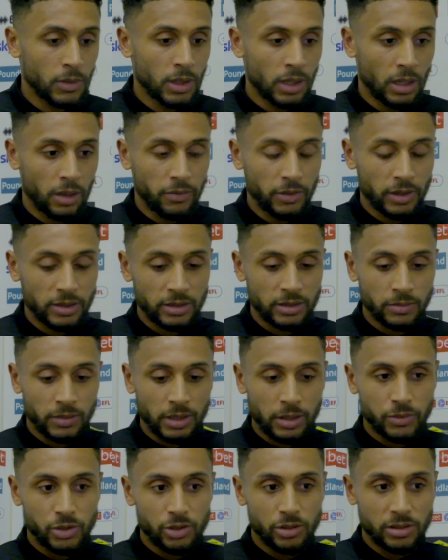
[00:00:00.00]
Yeah, I think
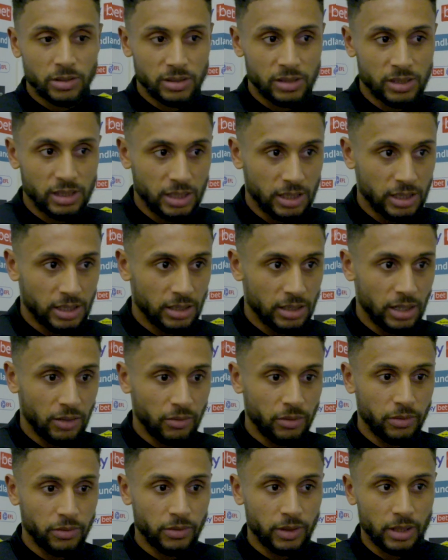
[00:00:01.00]
sometimes you can see
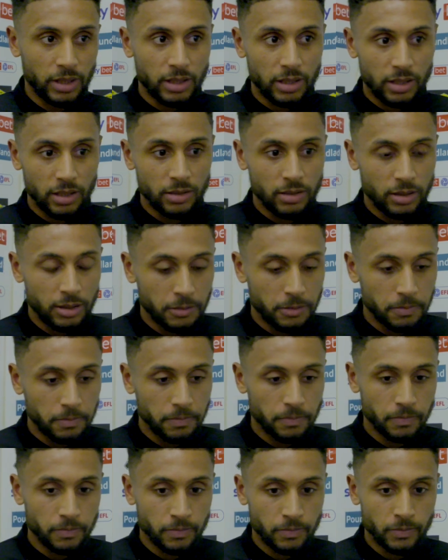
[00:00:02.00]
everything, and um,
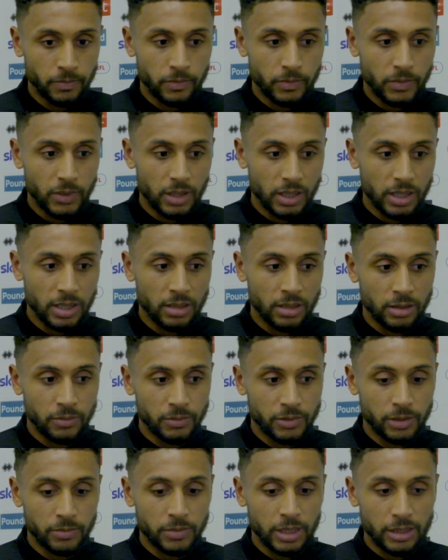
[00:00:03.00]
it can um,
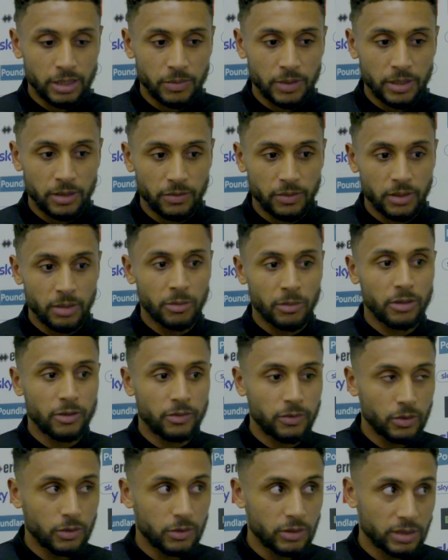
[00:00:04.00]
sometimes benefit the
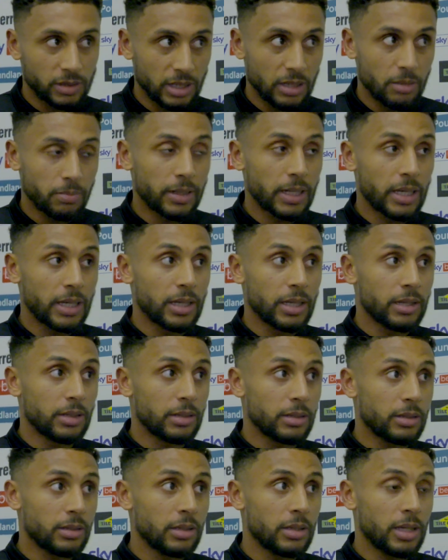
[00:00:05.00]
midfielders that are playing
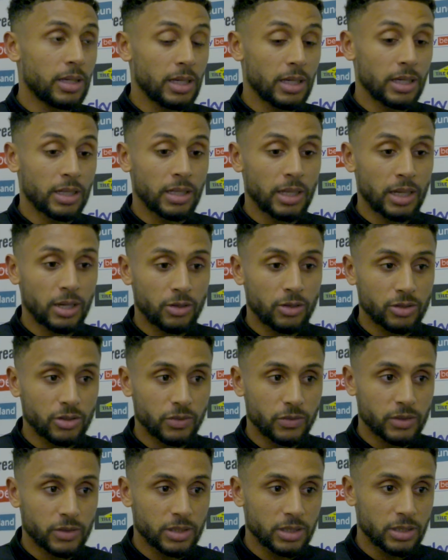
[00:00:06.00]
in there because
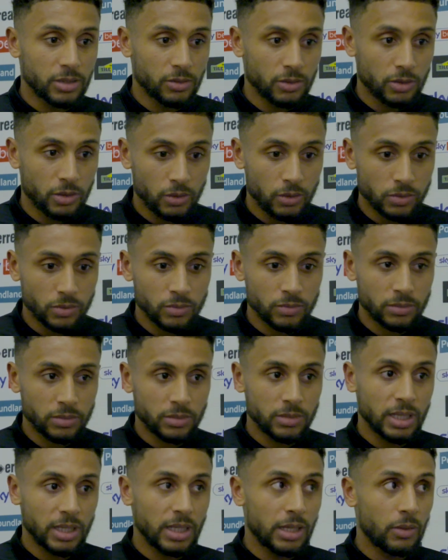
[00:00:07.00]
obviously you know
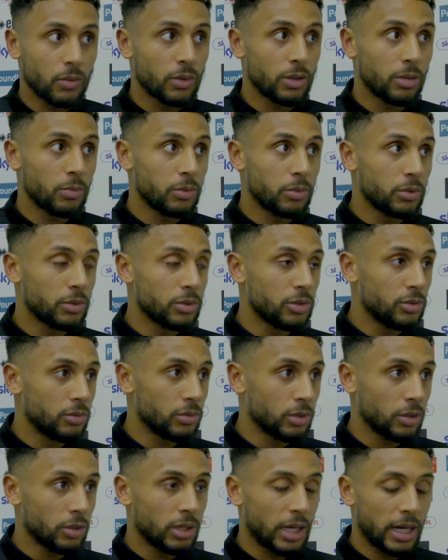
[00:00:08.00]
that they want the ball and you
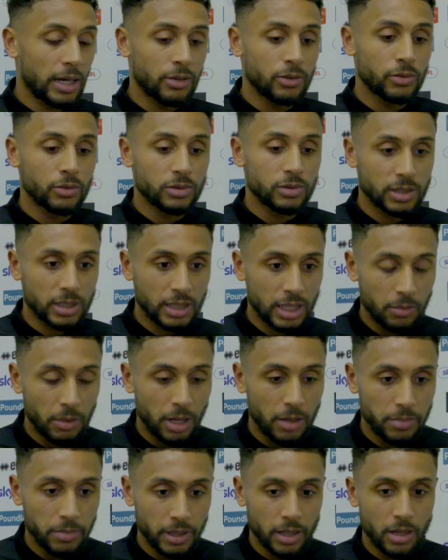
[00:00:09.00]
know the angles that they
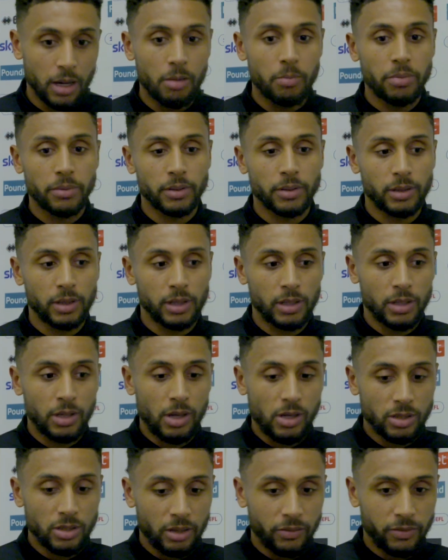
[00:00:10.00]
might pick up.
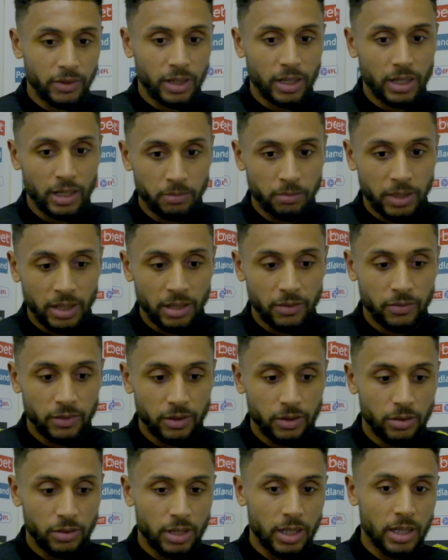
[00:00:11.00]
So I think it can benefit
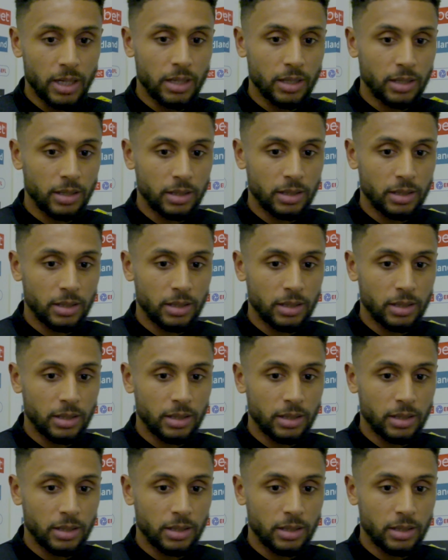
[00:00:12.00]
you there.